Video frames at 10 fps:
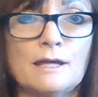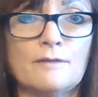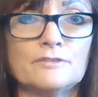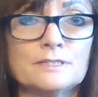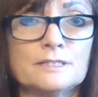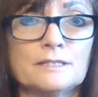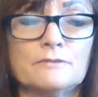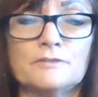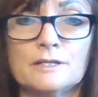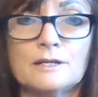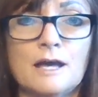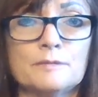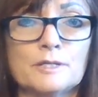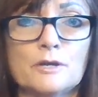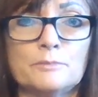Obviously, if the
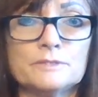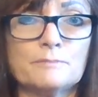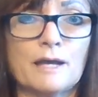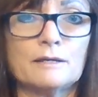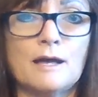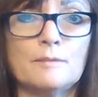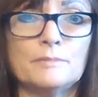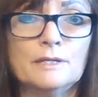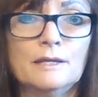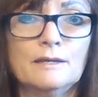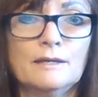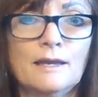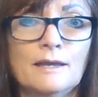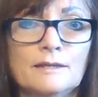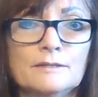economy opens back up
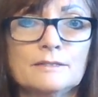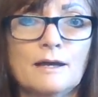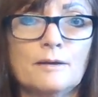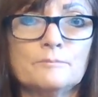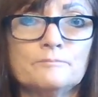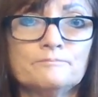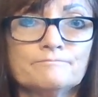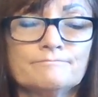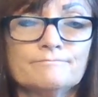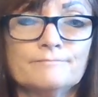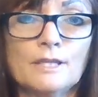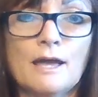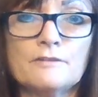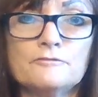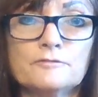and um,
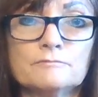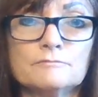life